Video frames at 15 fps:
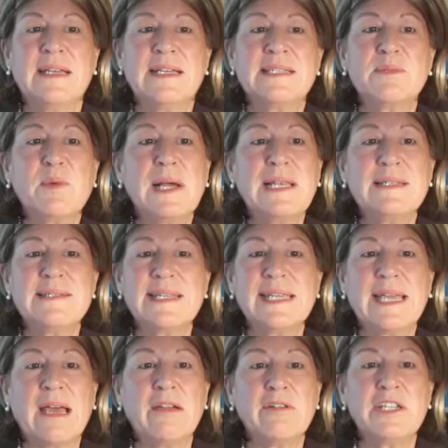as well as
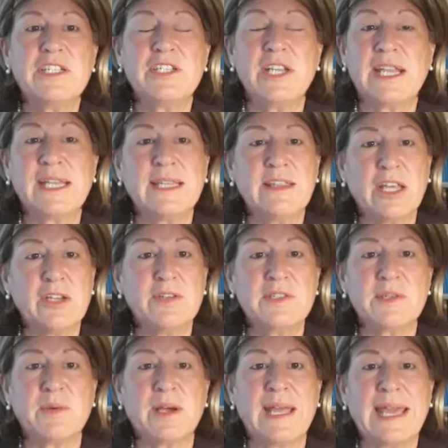encouraging
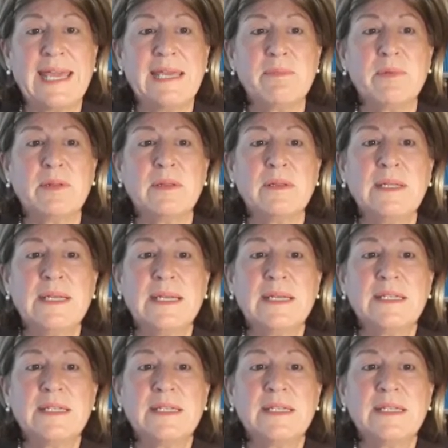those who are able